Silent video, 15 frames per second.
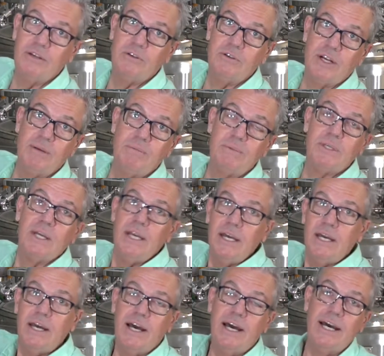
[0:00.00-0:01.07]
drums.
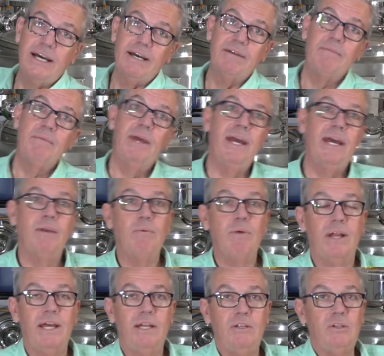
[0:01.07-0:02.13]
And
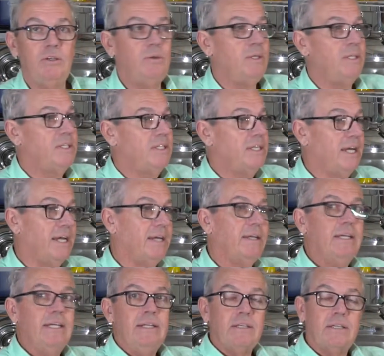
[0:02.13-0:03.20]
what I do is,
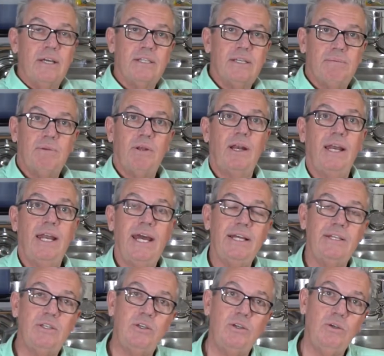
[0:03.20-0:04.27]
because I'm not
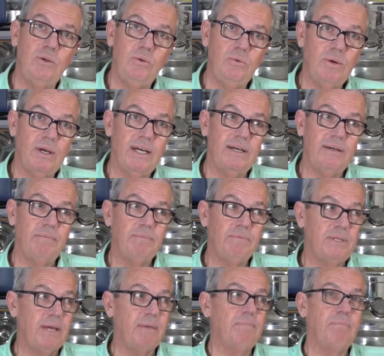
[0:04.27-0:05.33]
allowed to
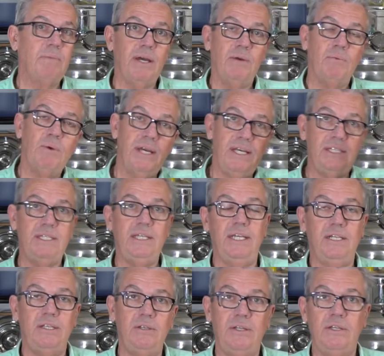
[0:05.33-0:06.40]
dump my waste
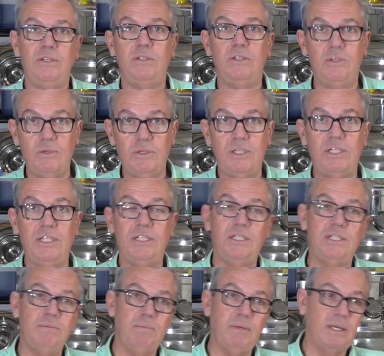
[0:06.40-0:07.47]
into the sewage
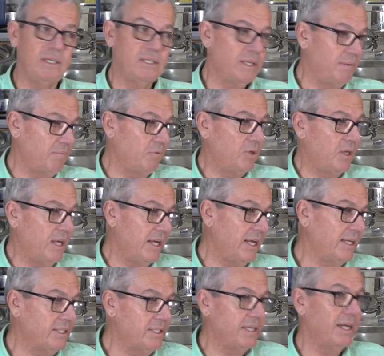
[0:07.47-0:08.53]
system, because I'm looking
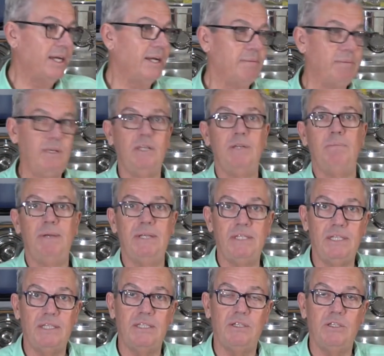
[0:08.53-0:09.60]
at, I'm in a
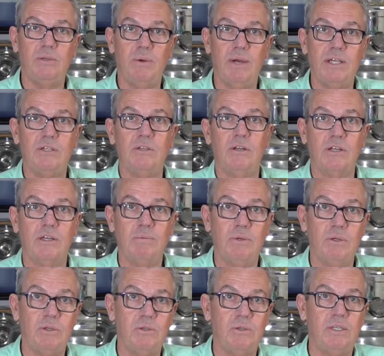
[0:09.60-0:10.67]
domestic situation, not a
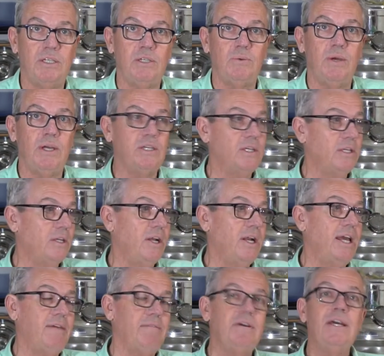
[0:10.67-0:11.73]
commercial situation. I don't have